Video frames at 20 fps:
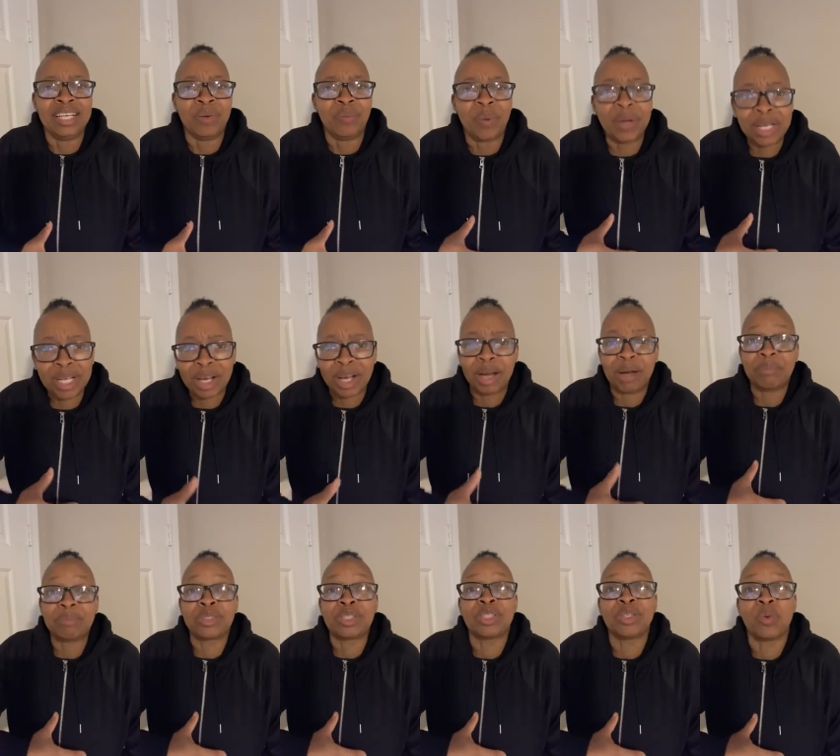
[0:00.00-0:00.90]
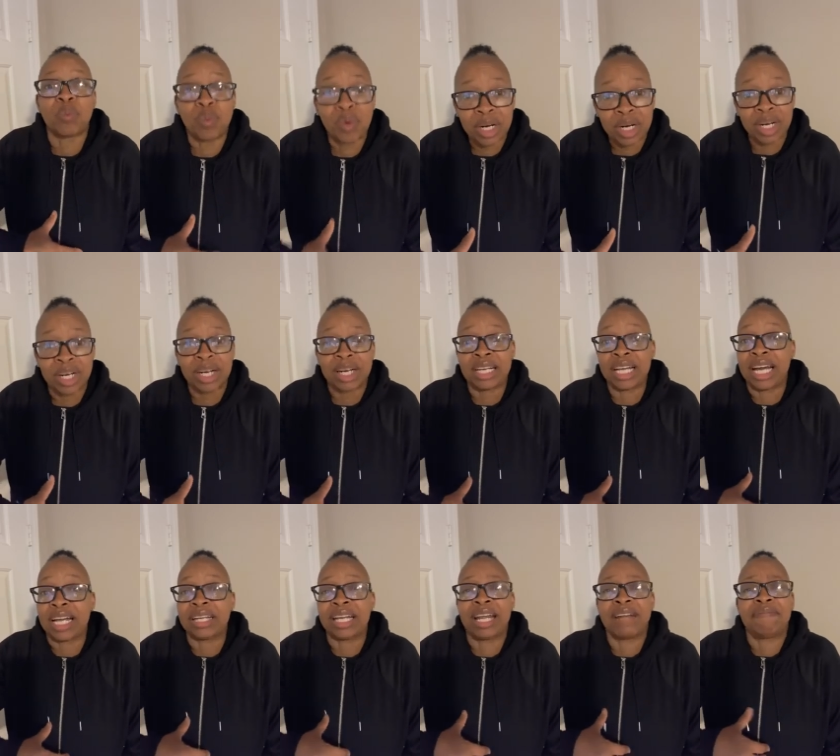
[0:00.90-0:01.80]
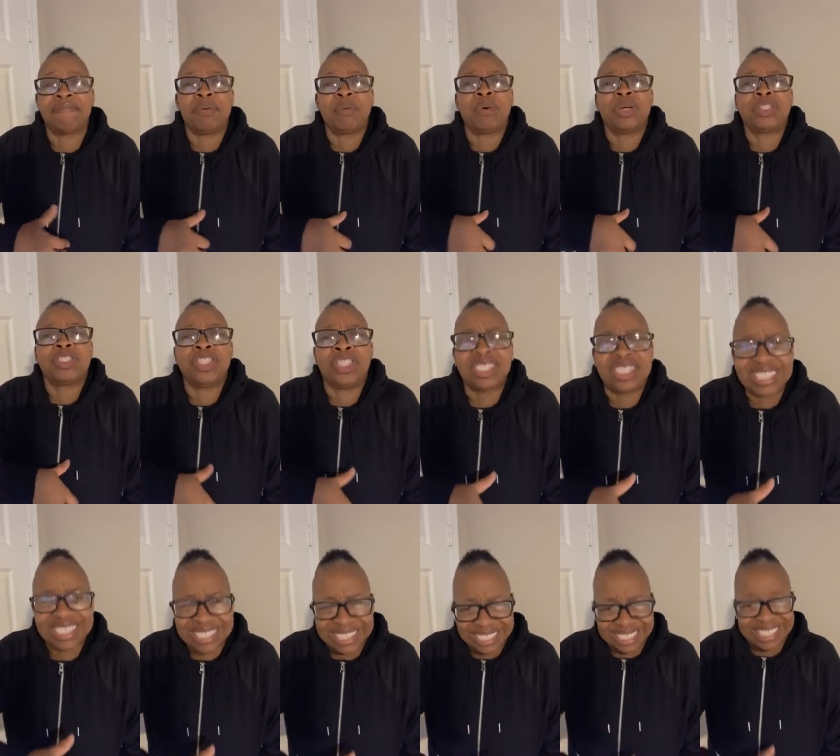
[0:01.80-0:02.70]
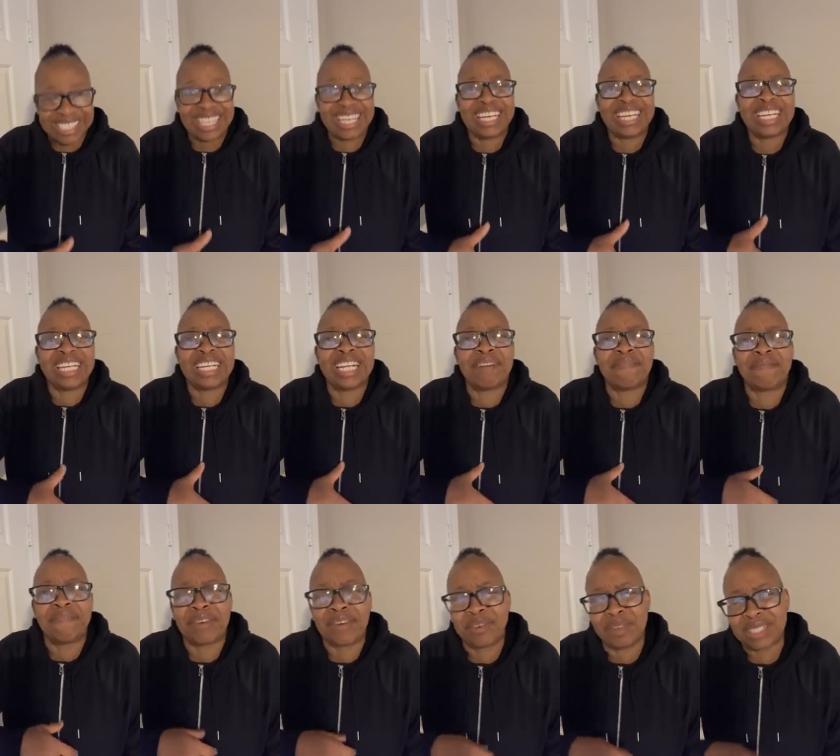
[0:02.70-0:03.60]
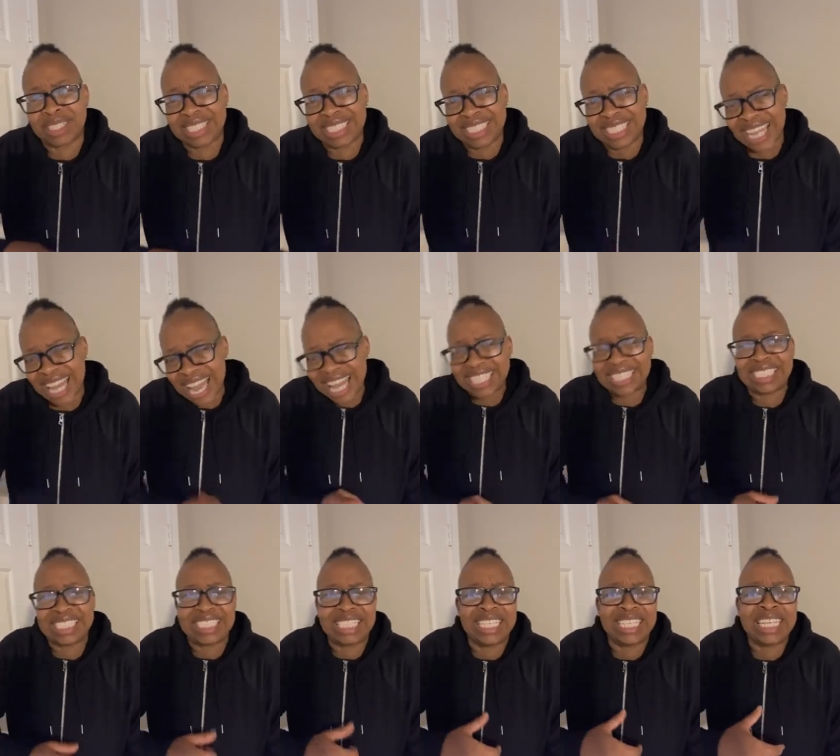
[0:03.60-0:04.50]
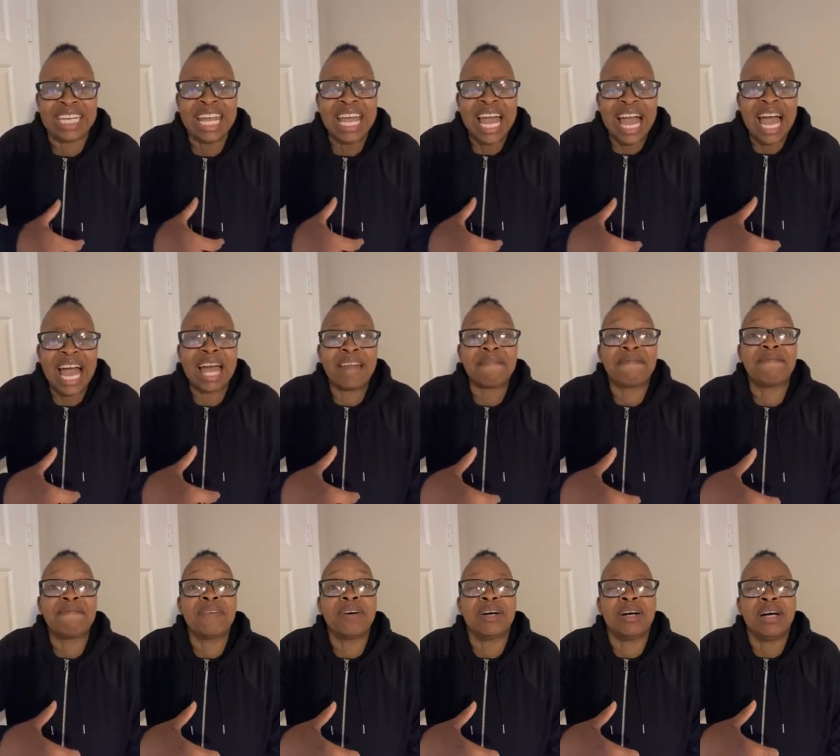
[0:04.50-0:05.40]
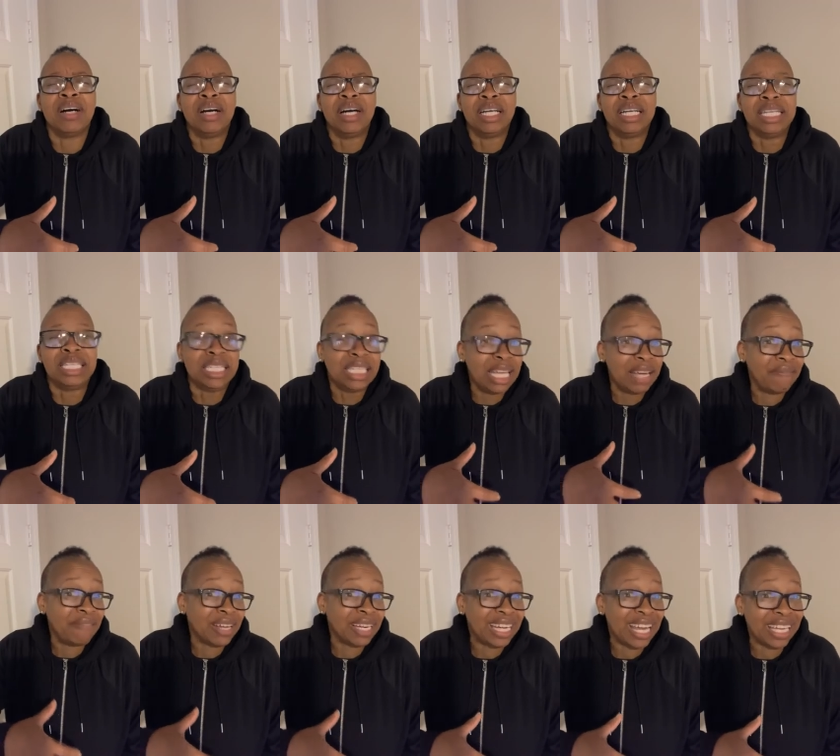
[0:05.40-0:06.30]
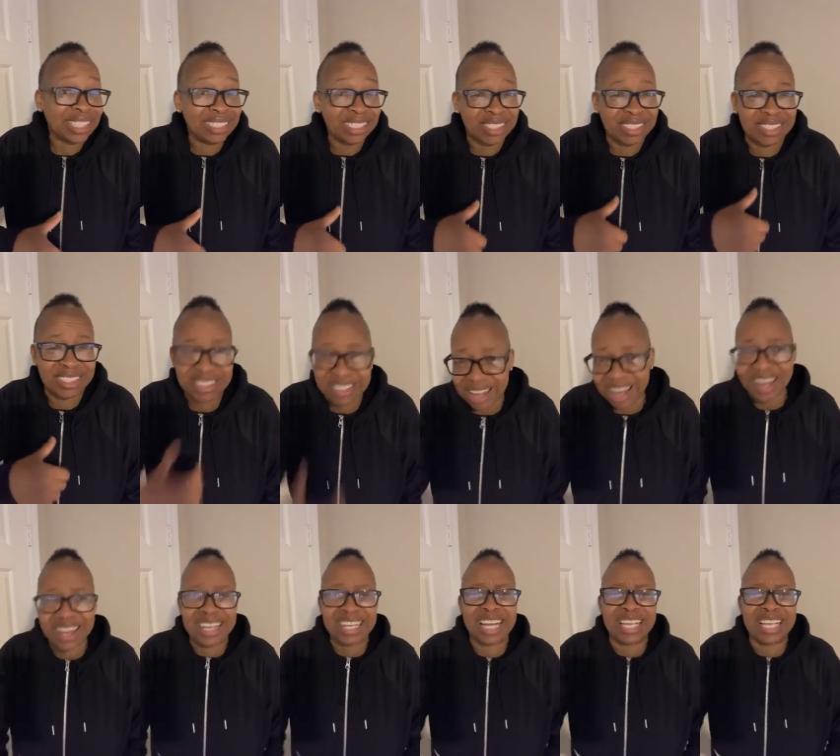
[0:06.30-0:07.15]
when it comes to the word and for what Jesus did and for Christianity and for living like the Son.